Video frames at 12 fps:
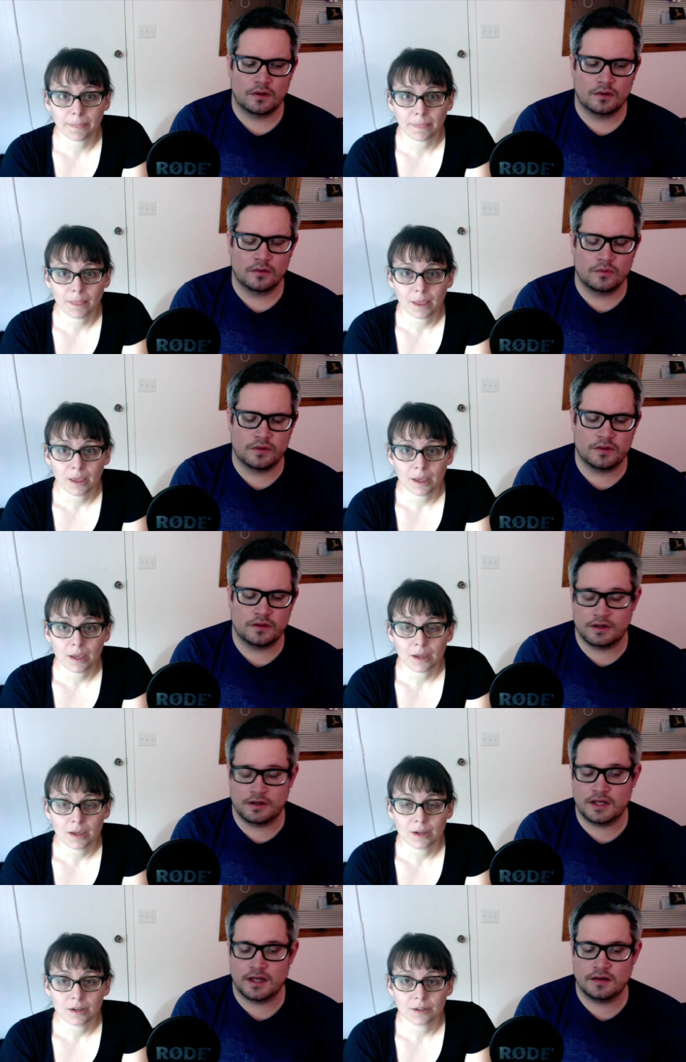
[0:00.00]
Speaker 1: with
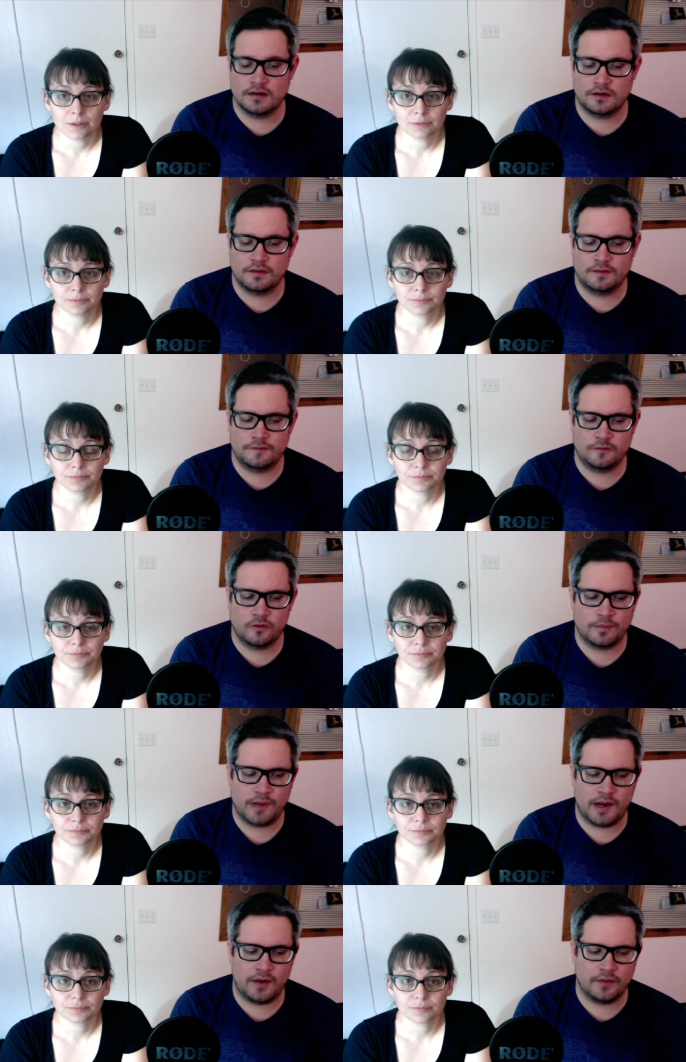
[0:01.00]
again, if you're a
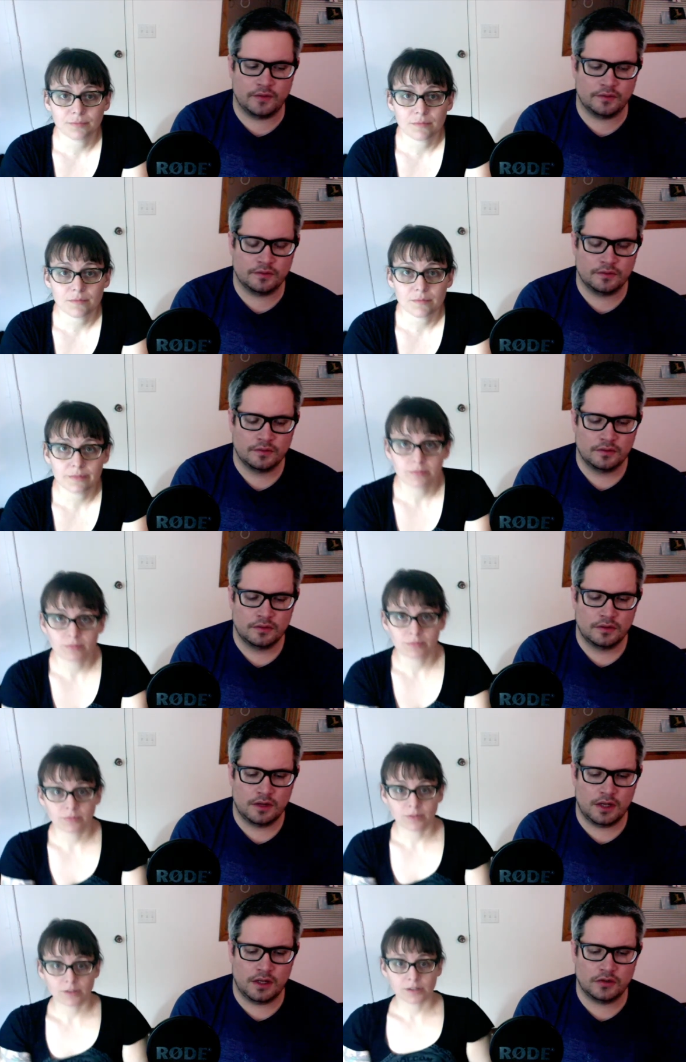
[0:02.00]
parent
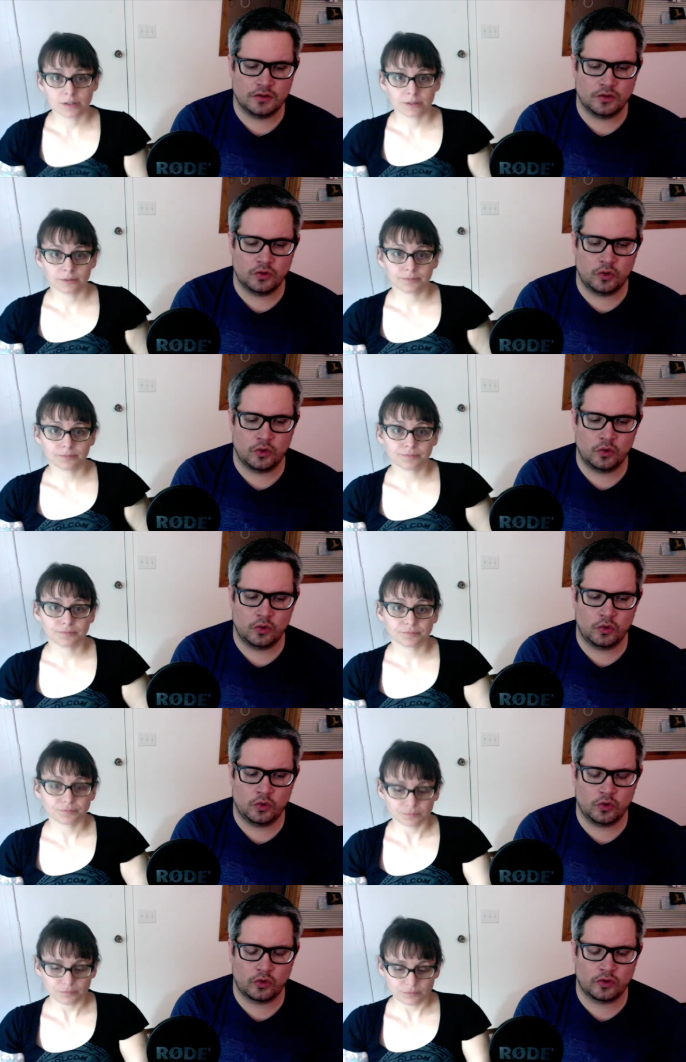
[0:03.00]
and your
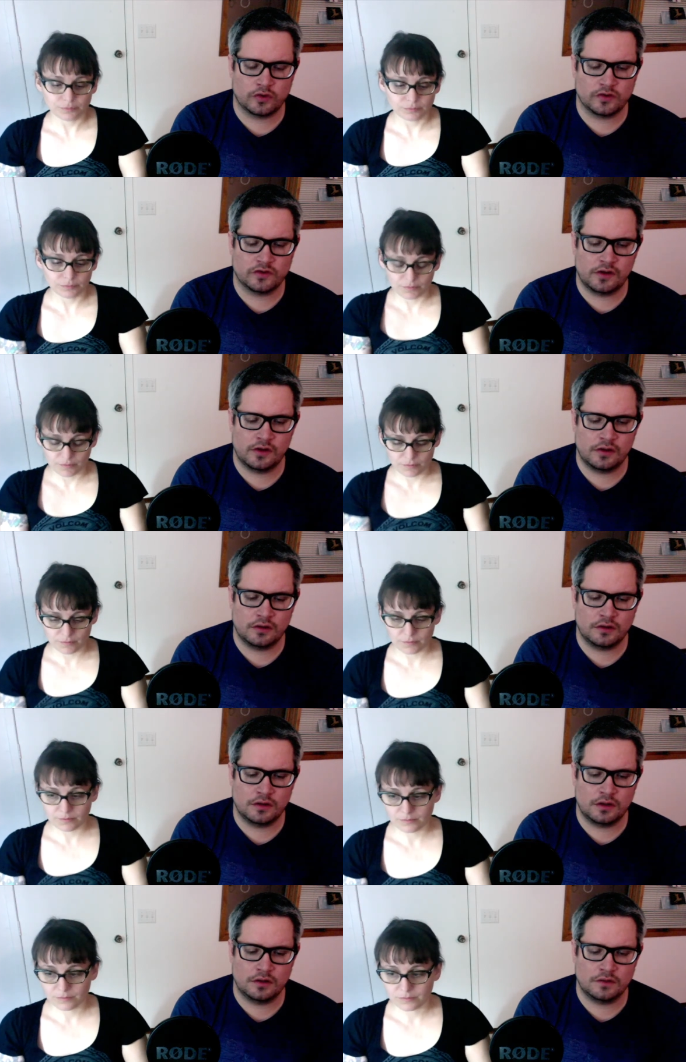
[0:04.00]
your concern
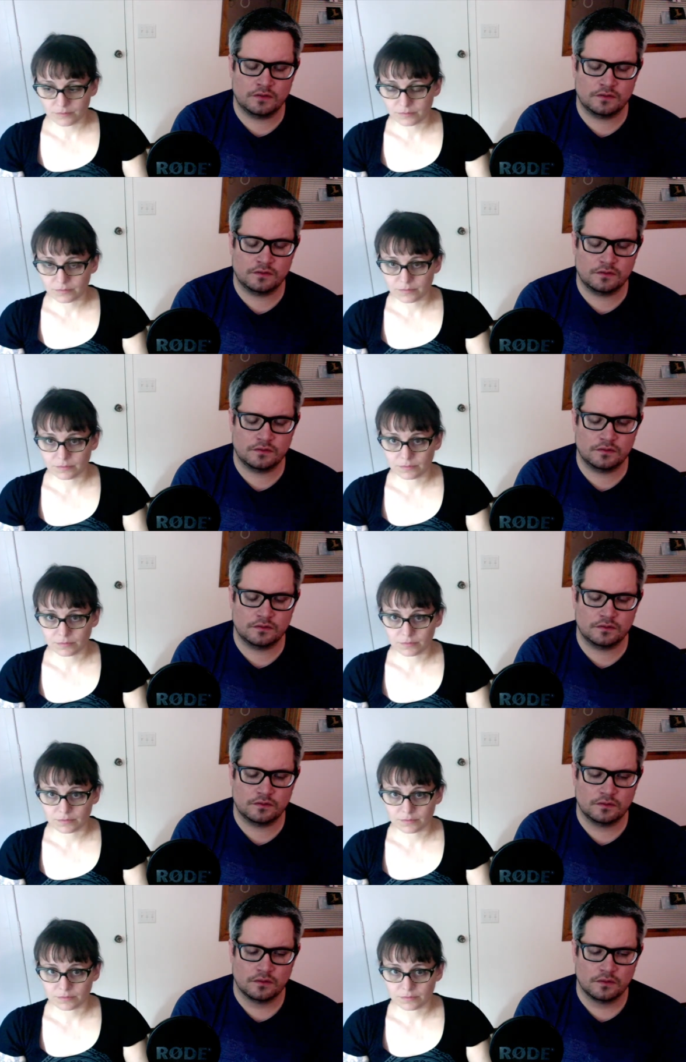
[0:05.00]
is
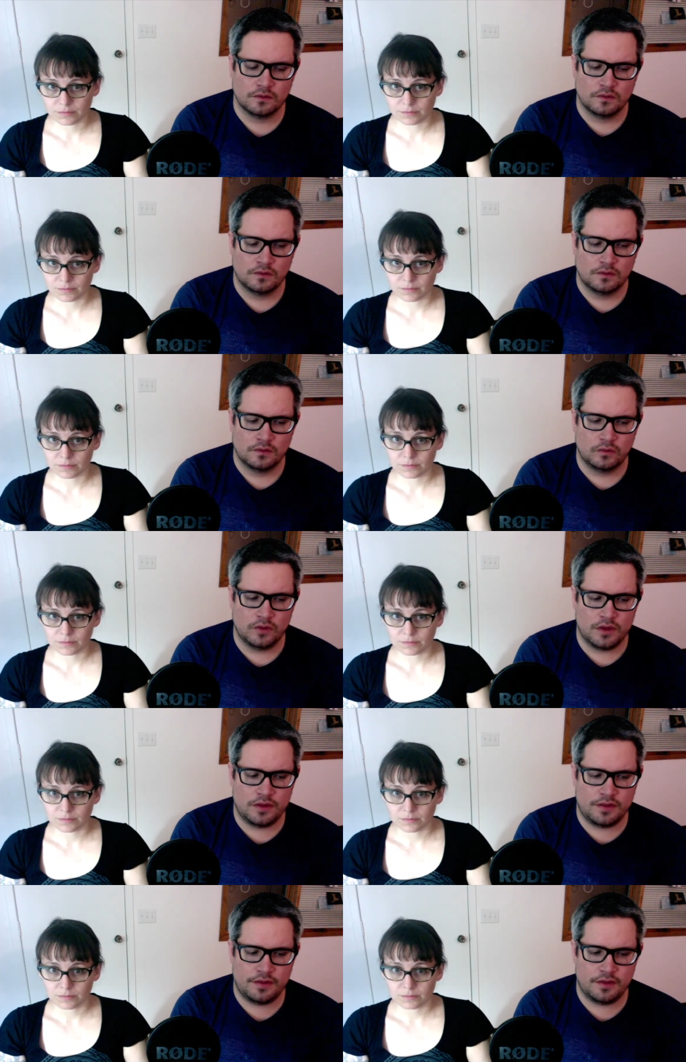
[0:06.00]

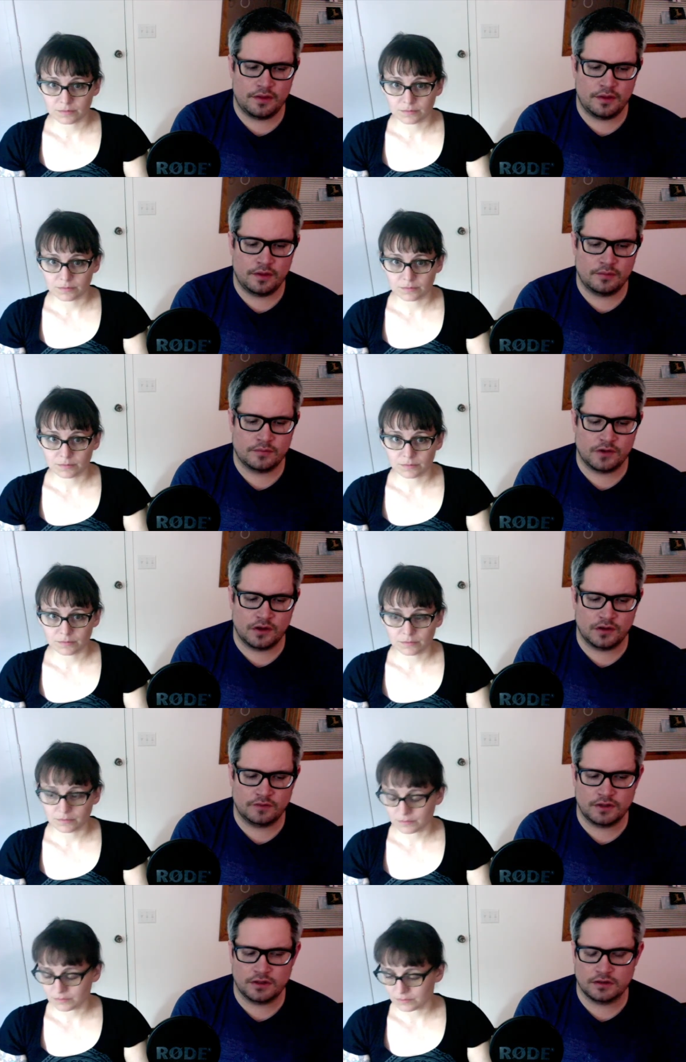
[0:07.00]
with um, turning
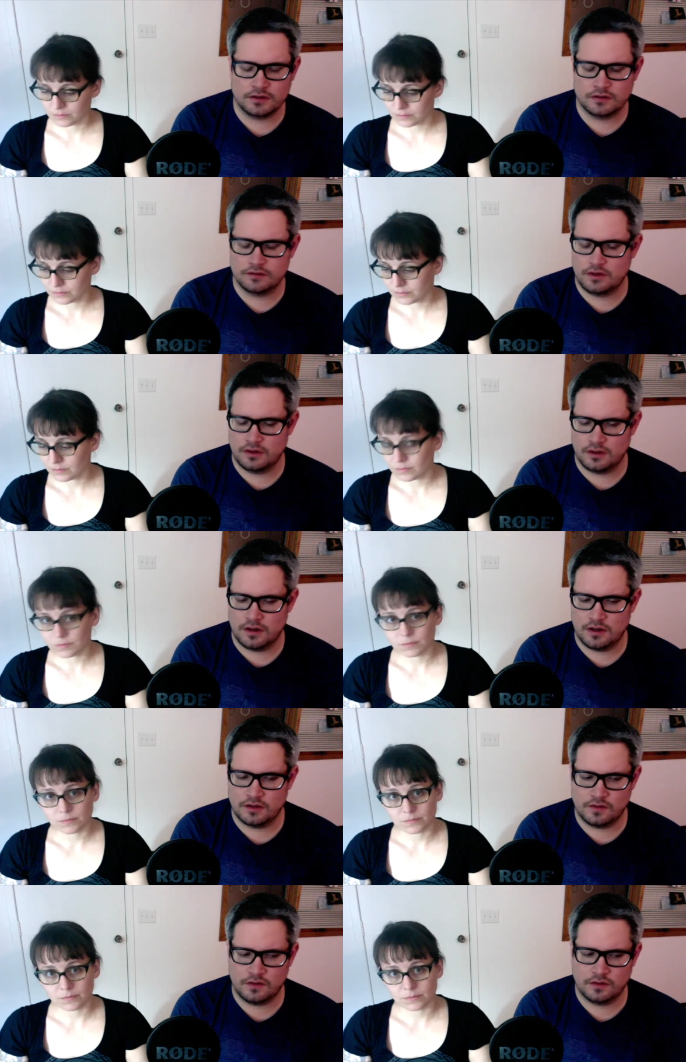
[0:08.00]
vegan and, and,
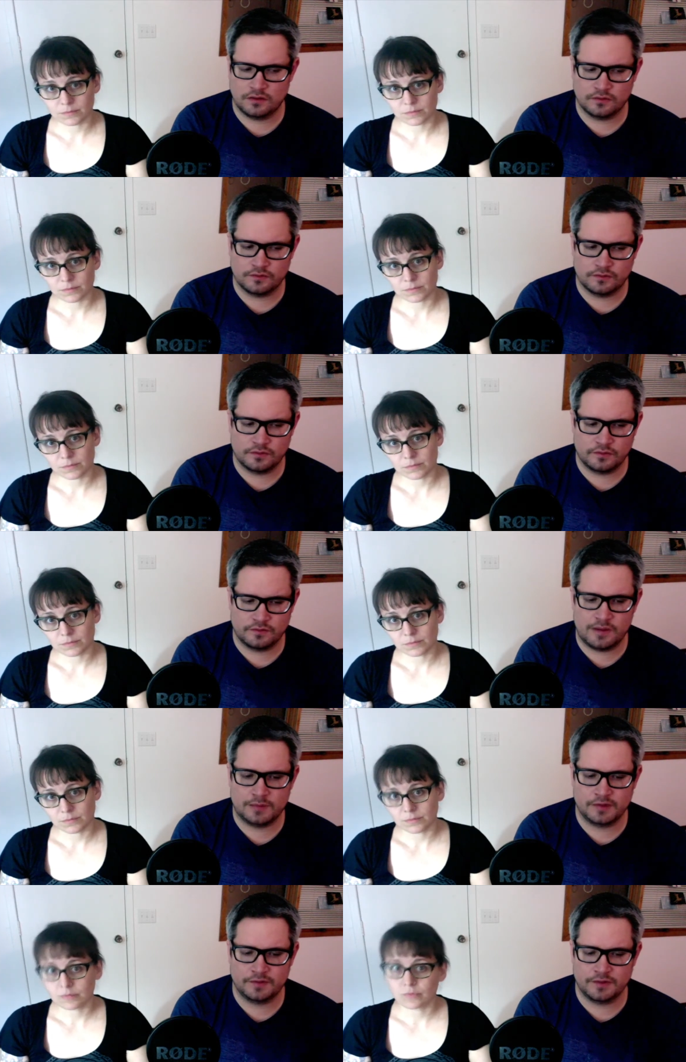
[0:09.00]
and turning your, your
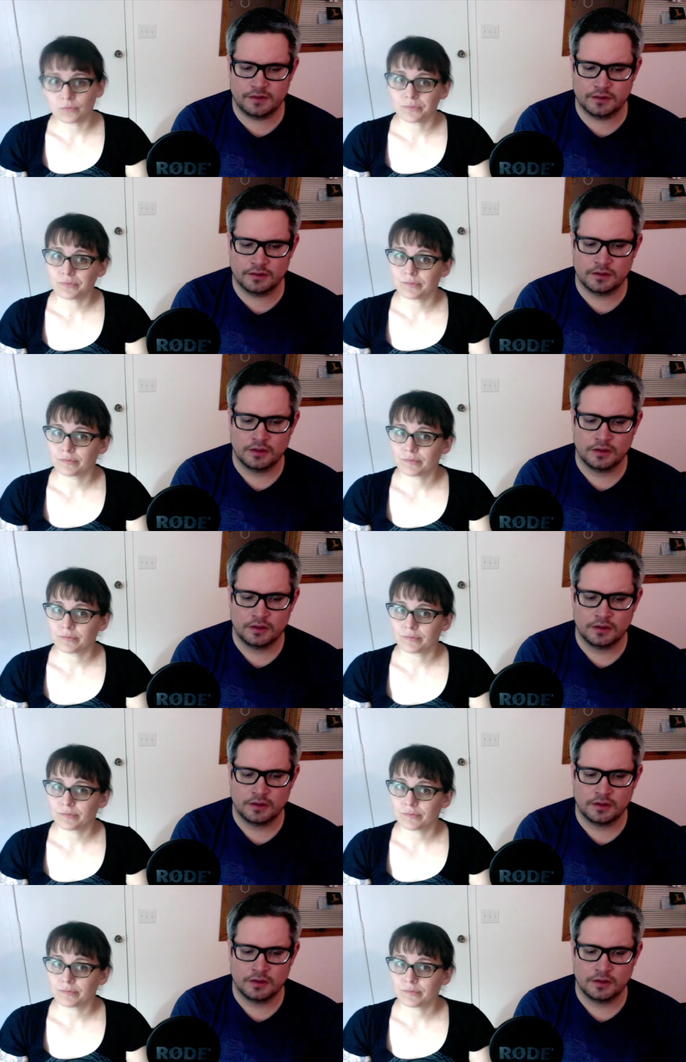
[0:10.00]
family vegan,